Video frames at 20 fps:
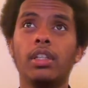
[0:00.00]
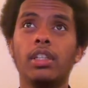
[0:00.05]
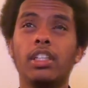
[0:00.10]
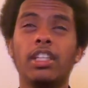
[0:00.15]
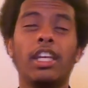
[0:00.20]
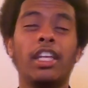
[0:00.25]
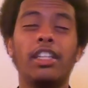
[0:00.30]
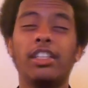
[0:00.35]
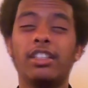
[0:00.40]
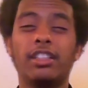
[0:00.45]

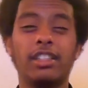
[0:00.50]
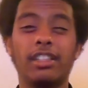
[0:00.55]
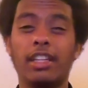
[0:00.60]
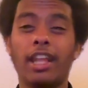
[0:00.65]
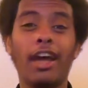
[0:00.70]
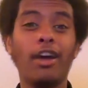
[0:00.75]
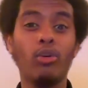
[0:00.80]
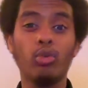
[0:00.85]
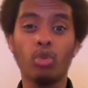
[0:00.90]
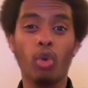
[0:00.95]
and
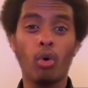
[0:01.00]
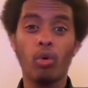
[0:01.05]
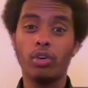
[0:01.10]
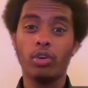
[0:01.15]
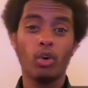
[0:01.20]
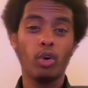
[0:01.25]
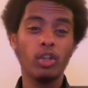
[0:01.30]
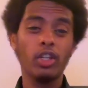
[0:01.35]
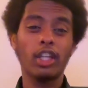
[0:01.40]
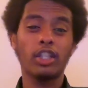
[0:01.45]
not no
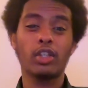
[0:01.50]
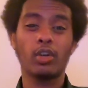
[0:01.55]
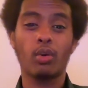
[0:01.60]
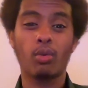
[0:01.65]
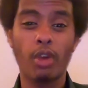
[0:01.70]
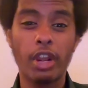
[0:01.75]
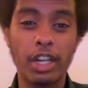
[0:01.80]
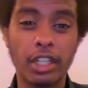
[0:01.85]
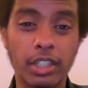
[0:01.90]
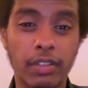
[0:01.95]
no not the
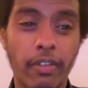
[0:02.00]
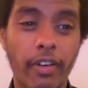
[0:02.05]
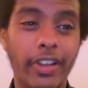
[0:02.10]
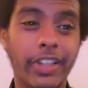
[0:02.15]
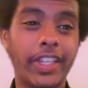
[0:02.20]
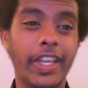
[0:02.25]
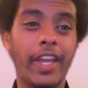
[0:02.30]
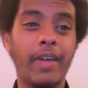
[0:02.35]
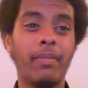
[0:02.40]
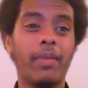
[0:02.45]
greatest of all
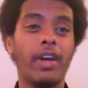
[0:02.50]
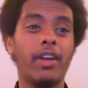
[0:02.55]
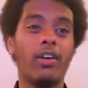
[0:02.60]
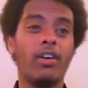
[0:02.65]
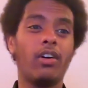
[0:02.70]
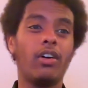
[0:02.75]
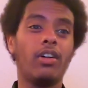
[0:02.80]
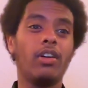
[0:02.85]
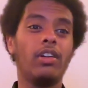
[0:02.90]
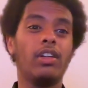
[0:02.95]
time at
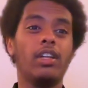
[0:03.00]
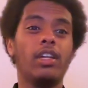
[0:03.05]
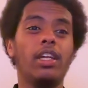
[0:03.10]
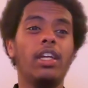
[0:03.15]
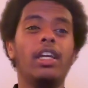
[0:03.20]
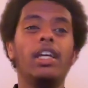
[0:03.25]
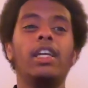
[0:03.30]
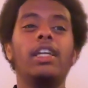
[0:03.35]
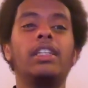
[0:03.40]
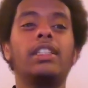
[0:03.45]
all.
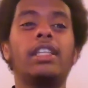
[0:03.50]
He's